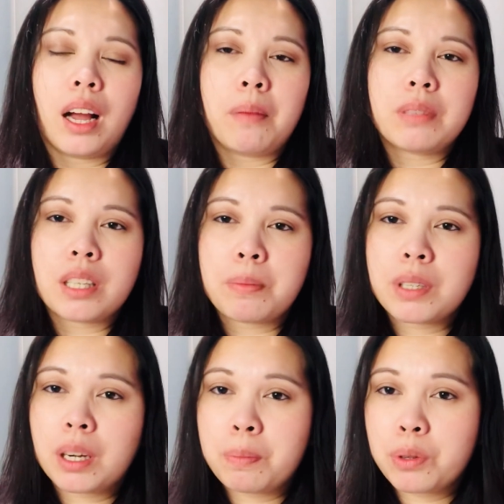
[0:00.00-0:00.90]

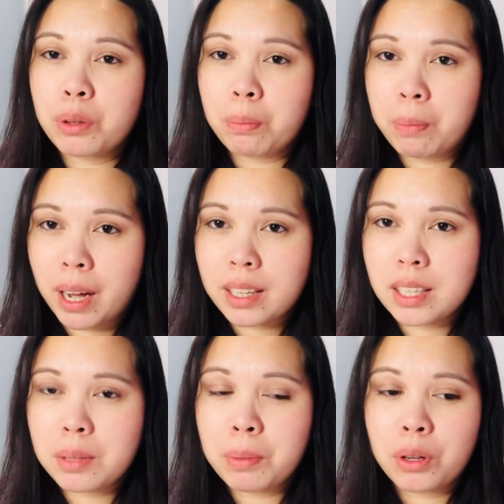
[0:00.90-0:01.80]
subscription
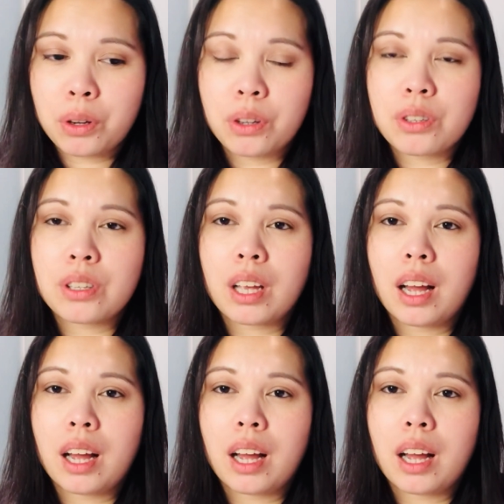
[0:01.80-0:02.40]
boxes, because